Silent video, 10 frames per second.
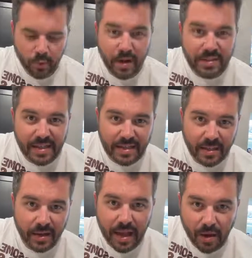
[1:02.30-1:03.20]
We're gonna set this
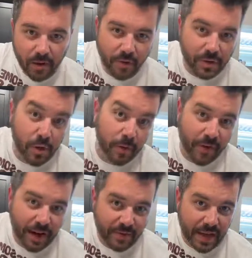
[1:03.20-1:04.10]
on the counter for 2 to
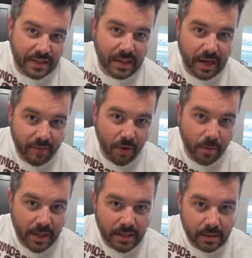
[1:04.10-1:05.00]
5 days and let it
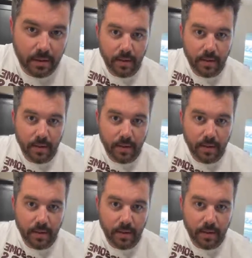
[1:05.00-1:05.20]
ferment.